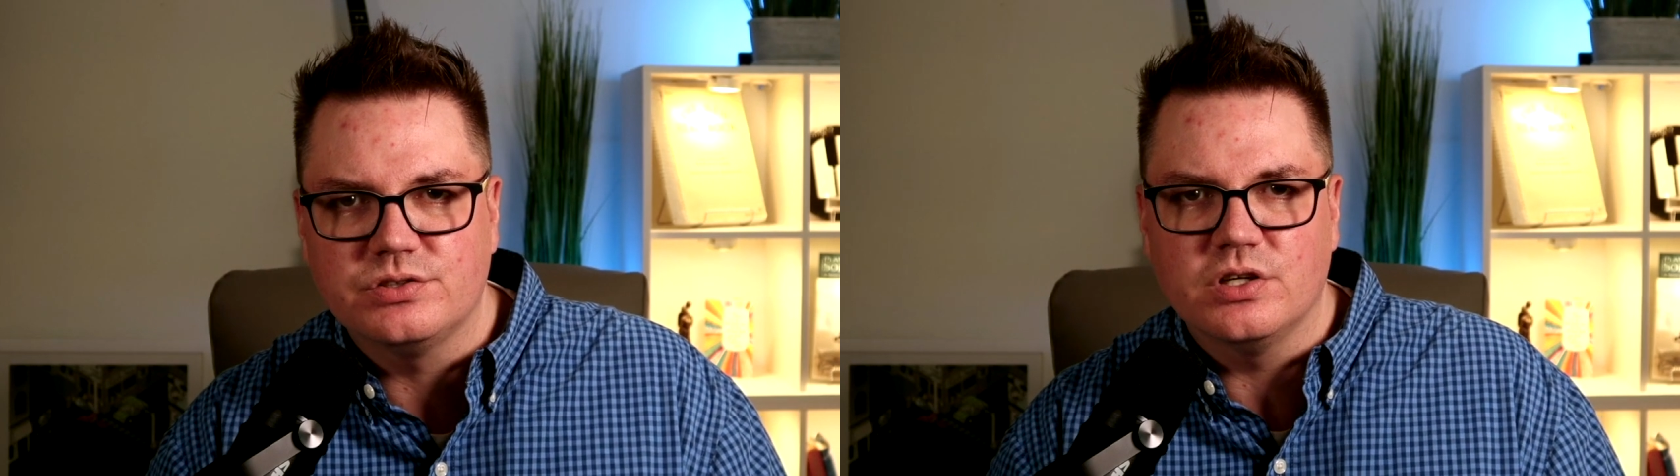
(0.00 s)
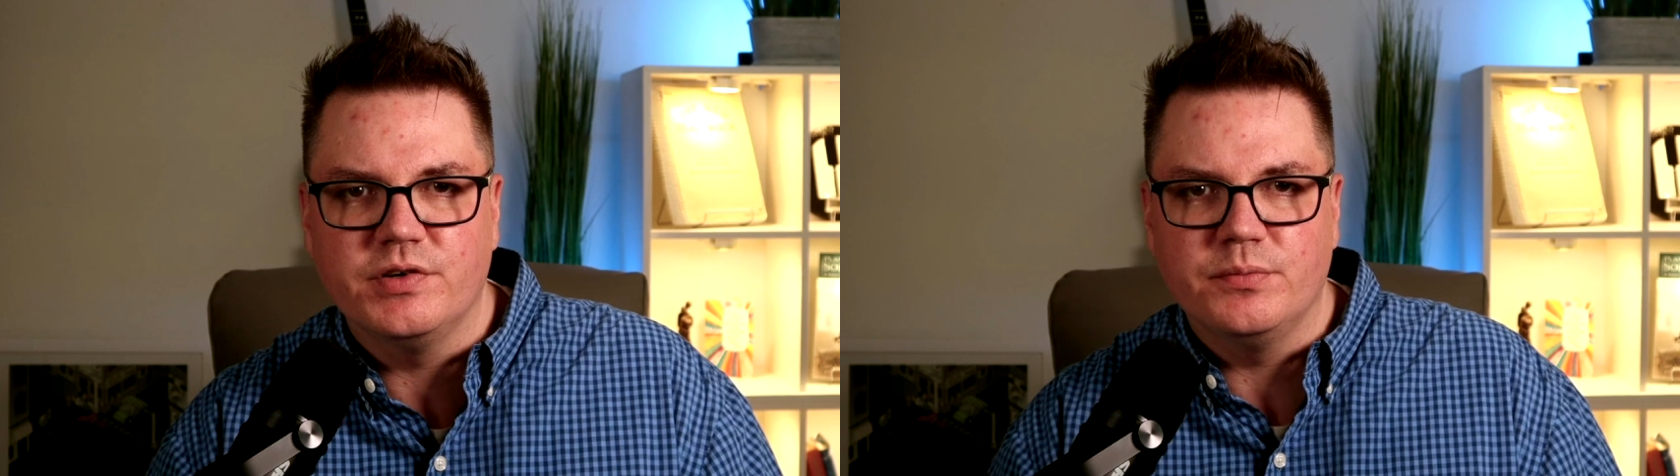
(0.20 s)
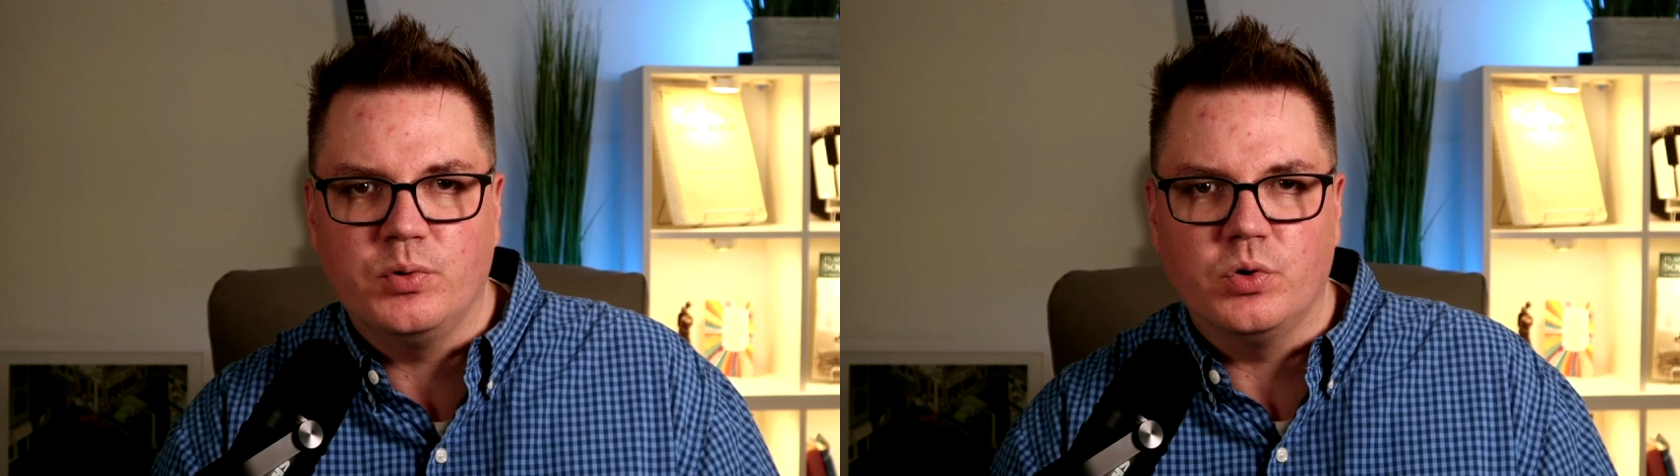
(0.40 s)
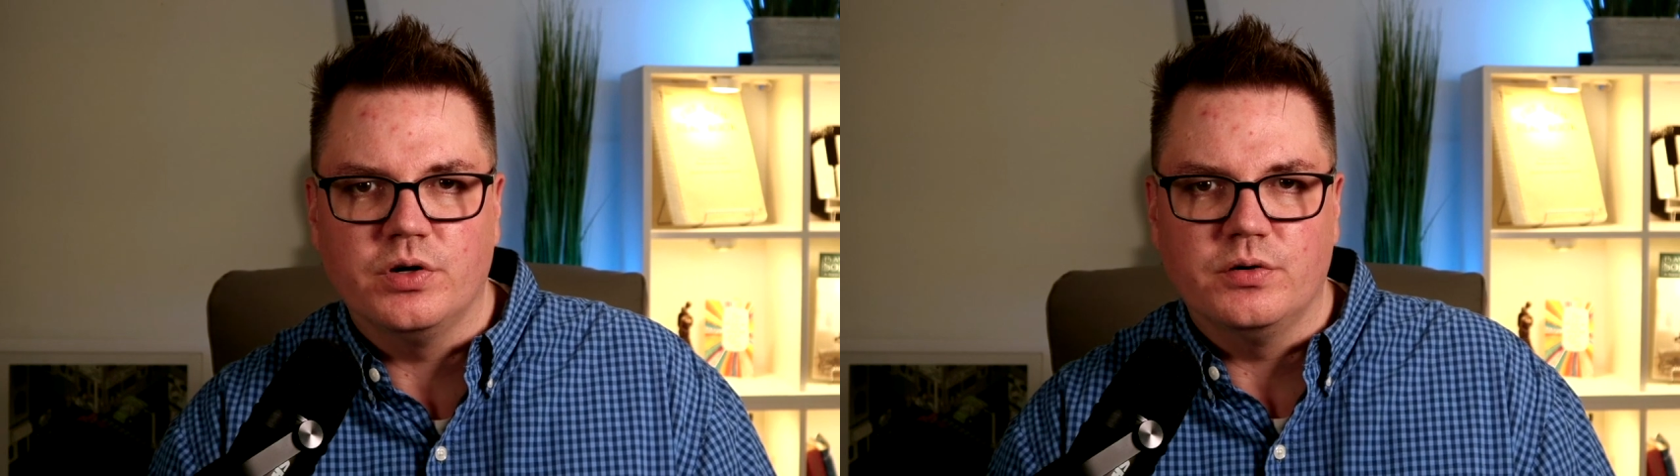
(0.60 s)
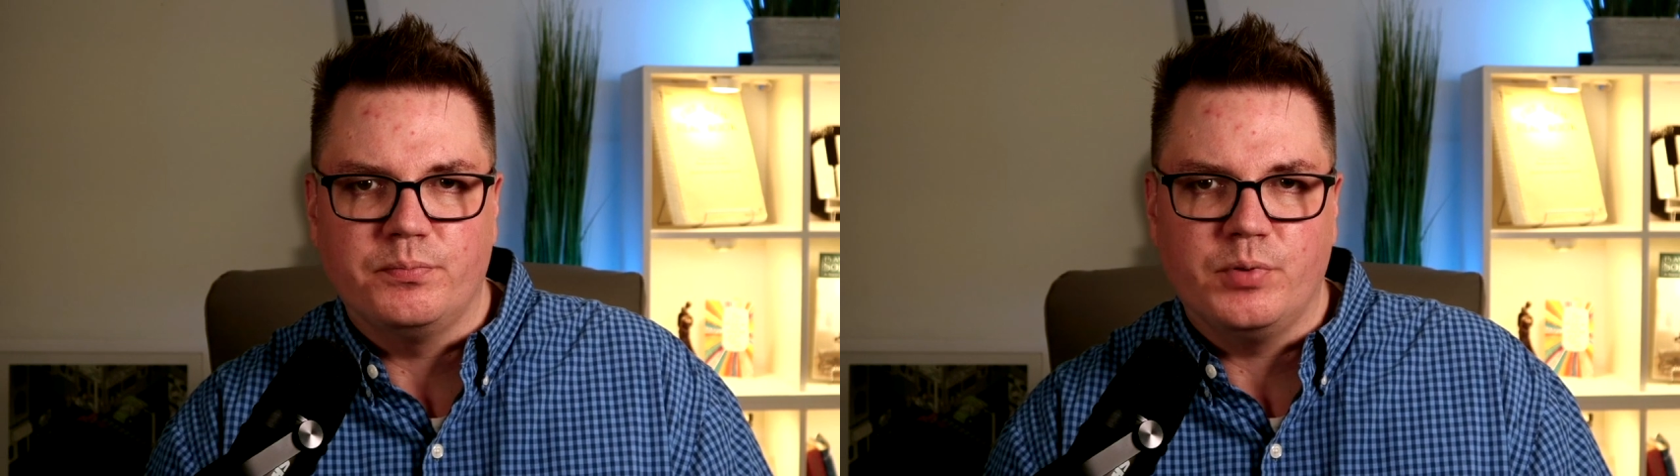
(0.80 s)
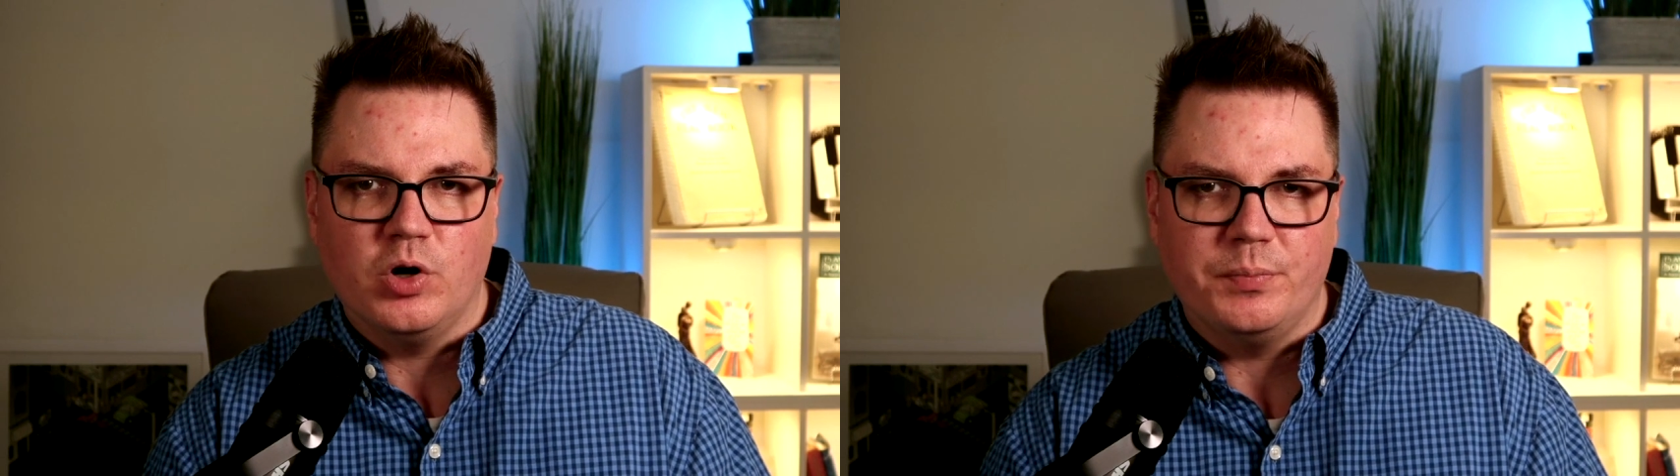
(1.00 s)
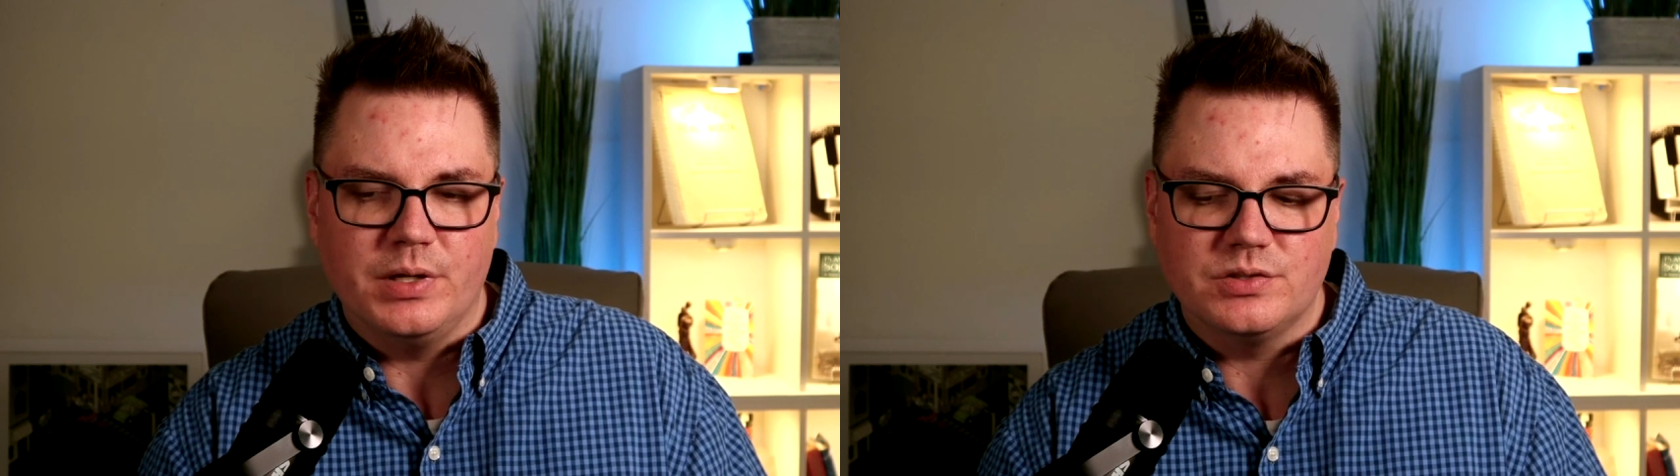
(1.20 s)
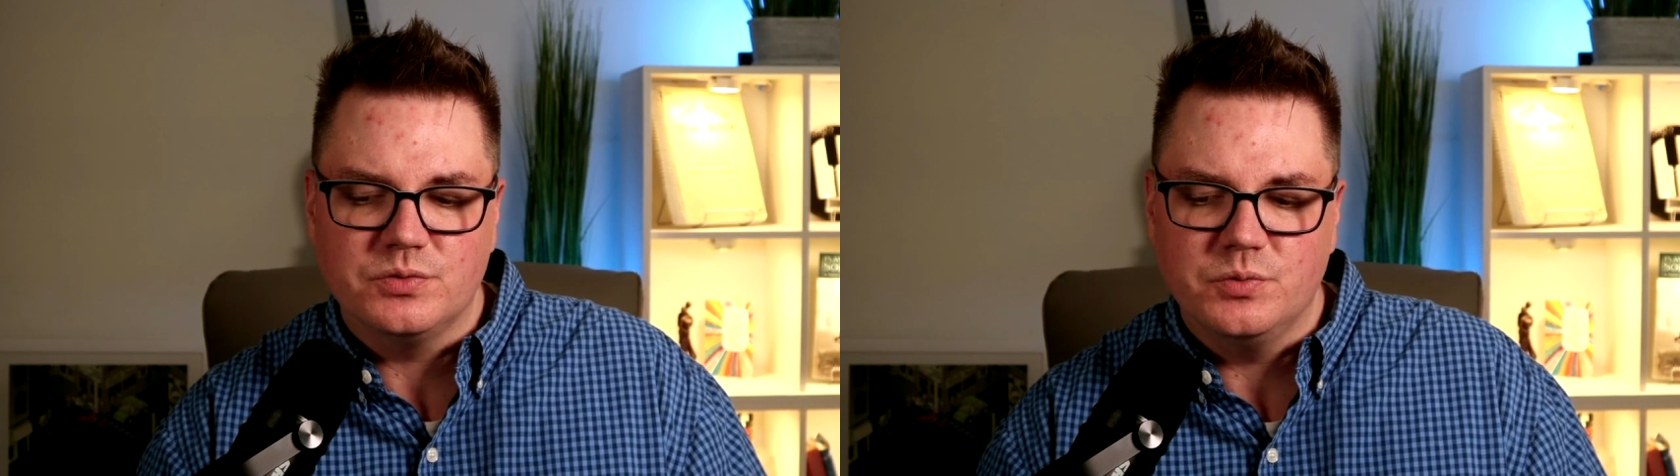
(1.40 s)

serve an important purpose,